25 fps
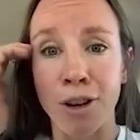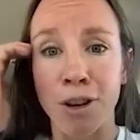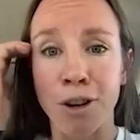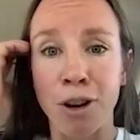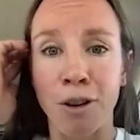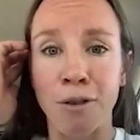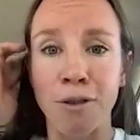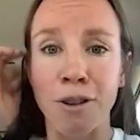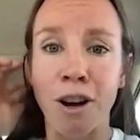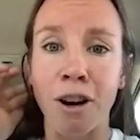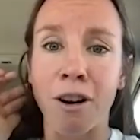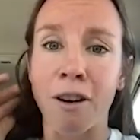you
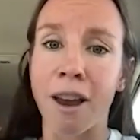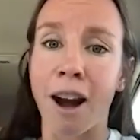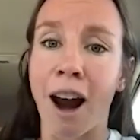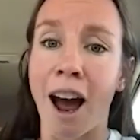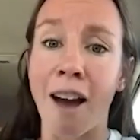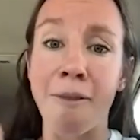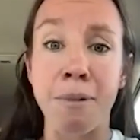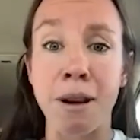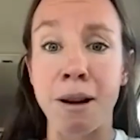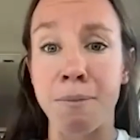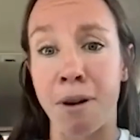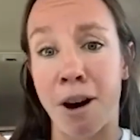don't know. And
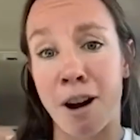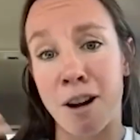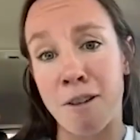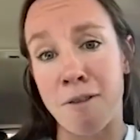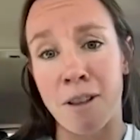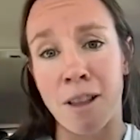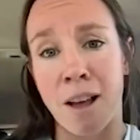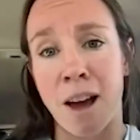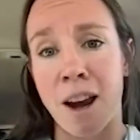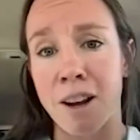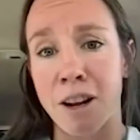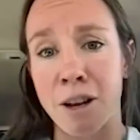I've been a part of
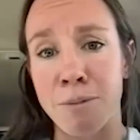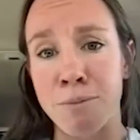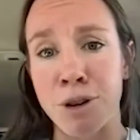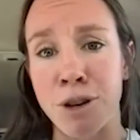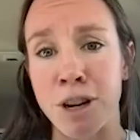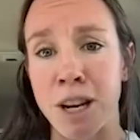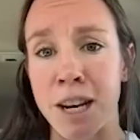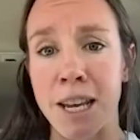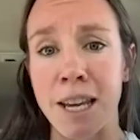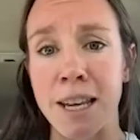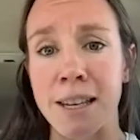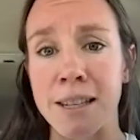a lot of
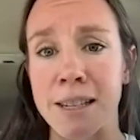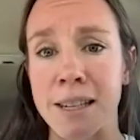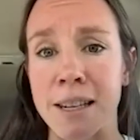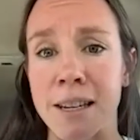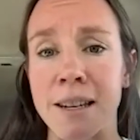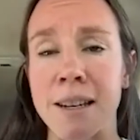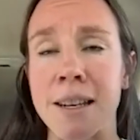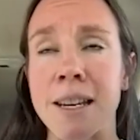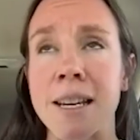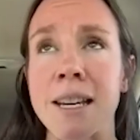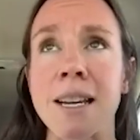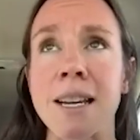communities, and